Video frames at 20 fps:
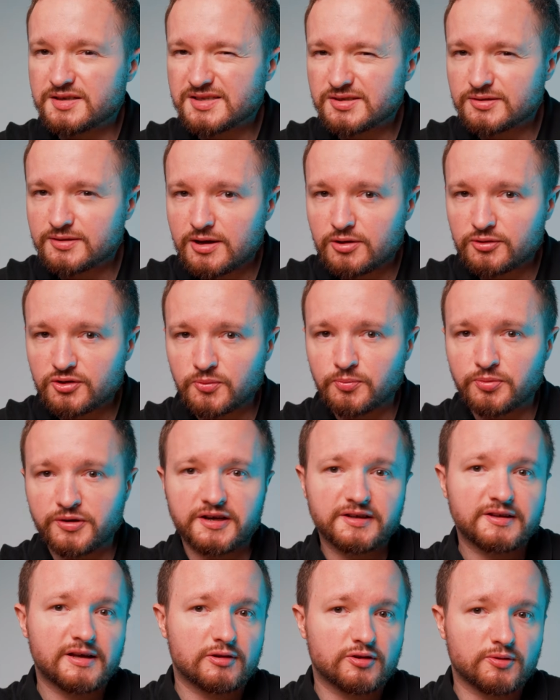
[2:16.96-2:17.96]
so now to
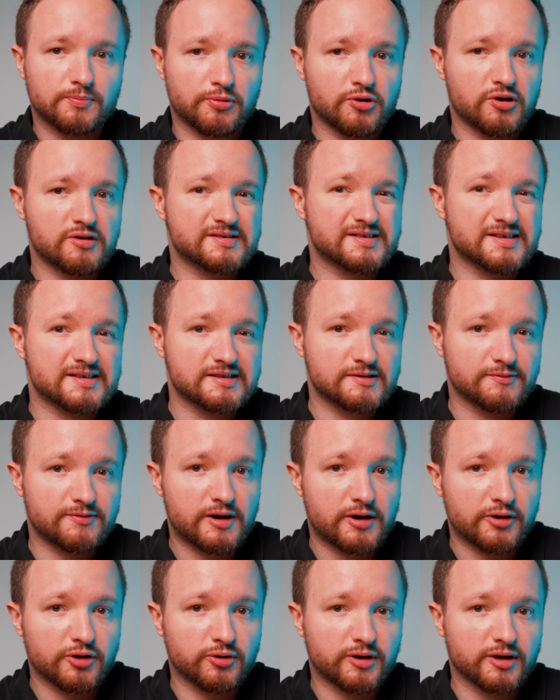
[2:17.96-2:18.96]
break down the process of
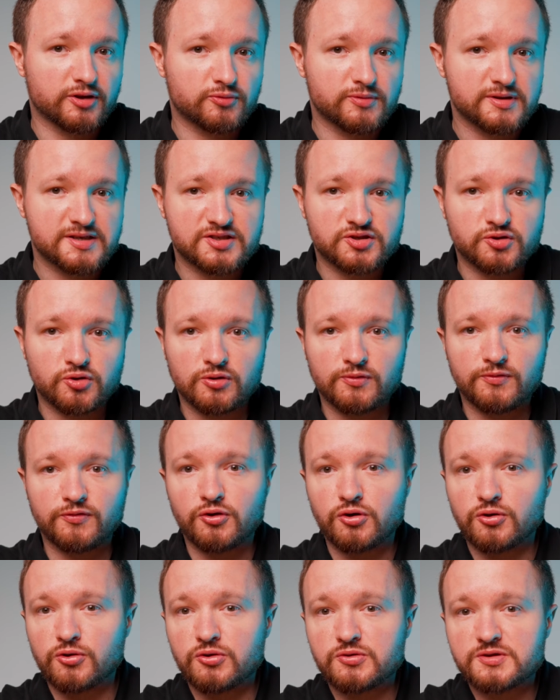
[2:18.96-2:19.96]
how you can restore
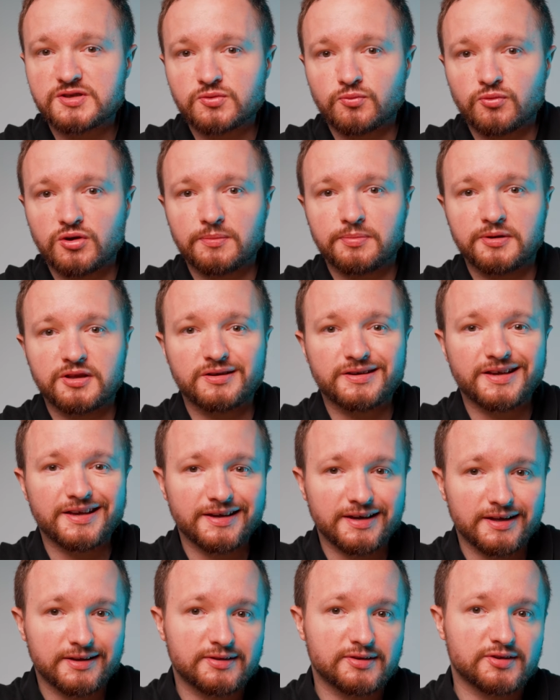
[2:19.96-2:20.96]
photos, we'll be
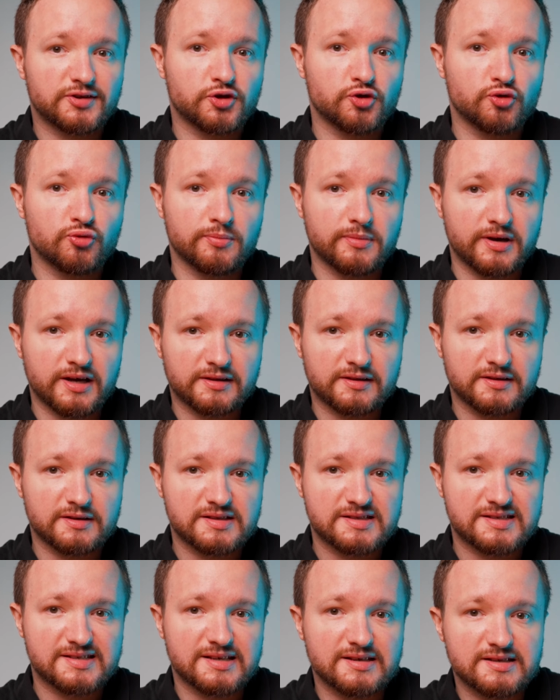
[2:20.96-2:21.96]
looking into two
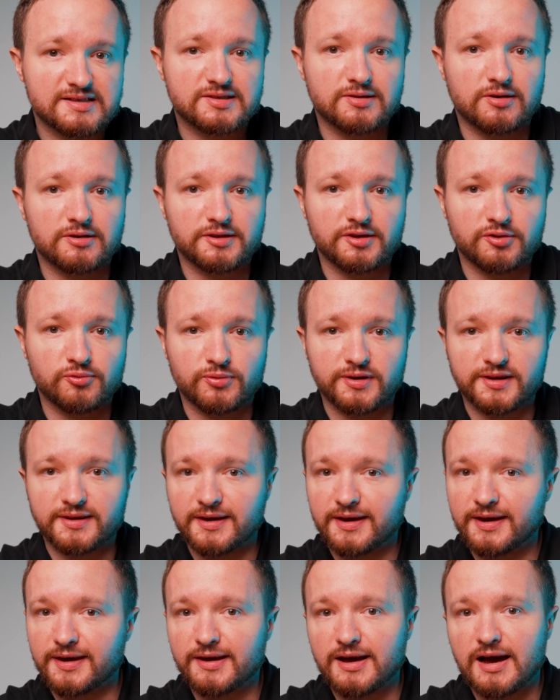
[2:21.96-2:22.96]
methods, starting with
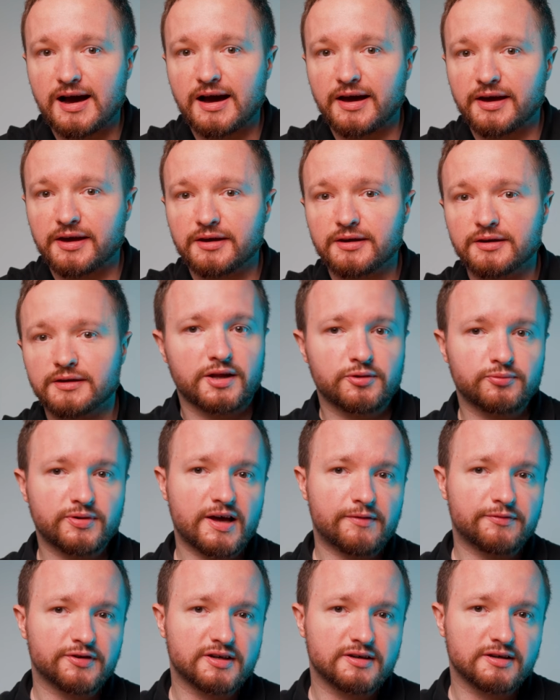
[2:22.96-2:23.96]
AI. And we
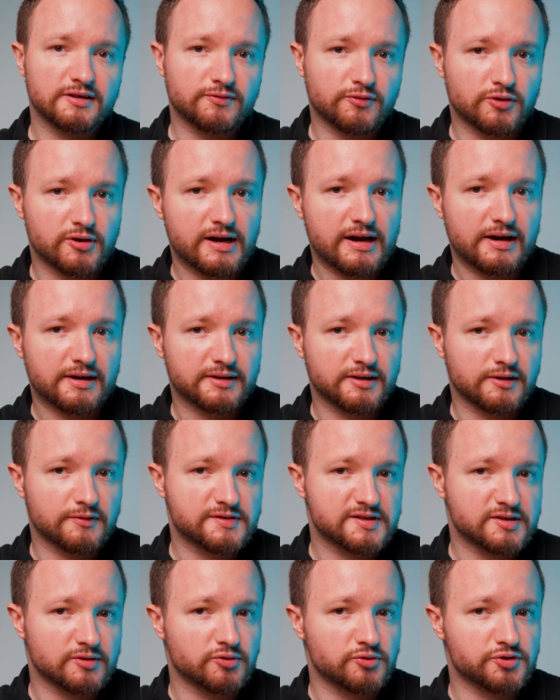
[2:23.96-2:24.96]
have a good variety of
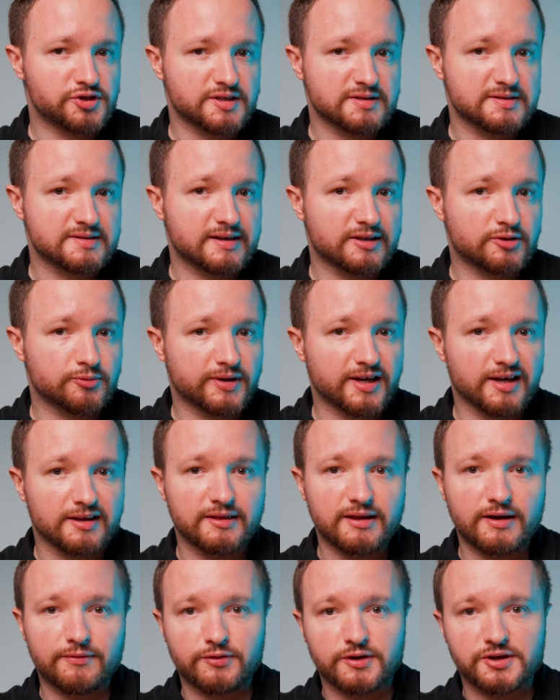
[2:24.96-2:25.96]
solutions that we can
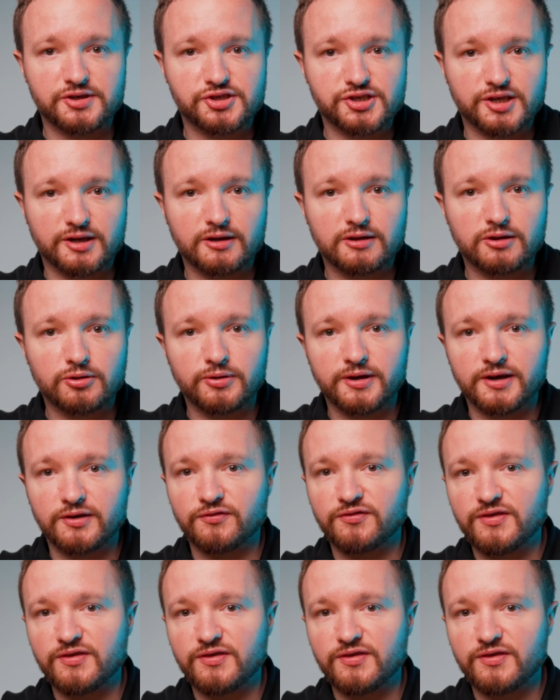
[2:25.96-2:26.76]
leverage, including